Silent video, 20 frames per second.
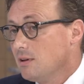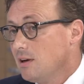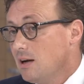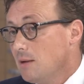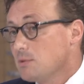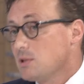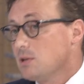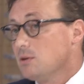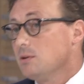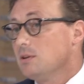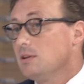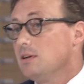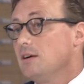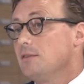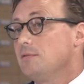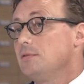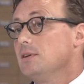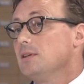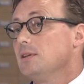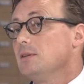absolutely. I
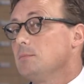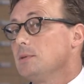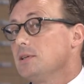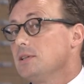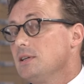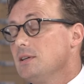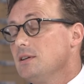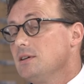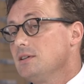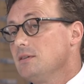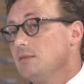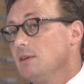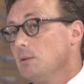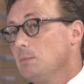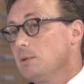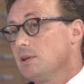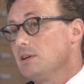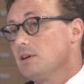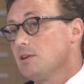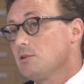feel particularly in
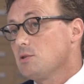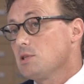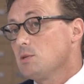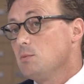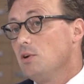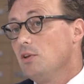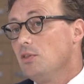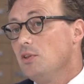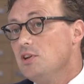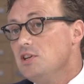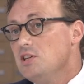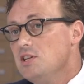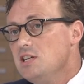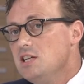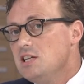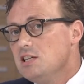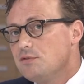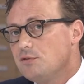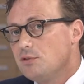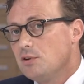developing countries where the
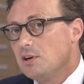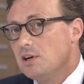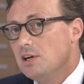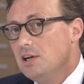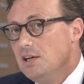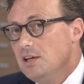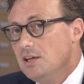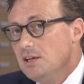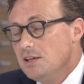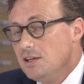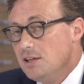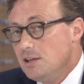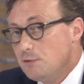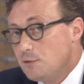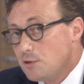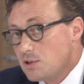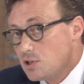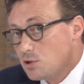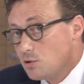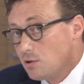need for
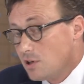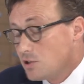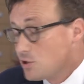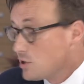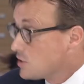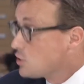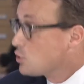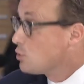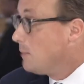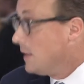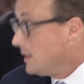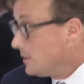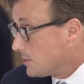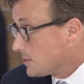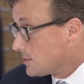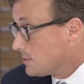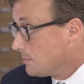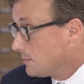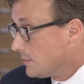infrastructure is tremendous.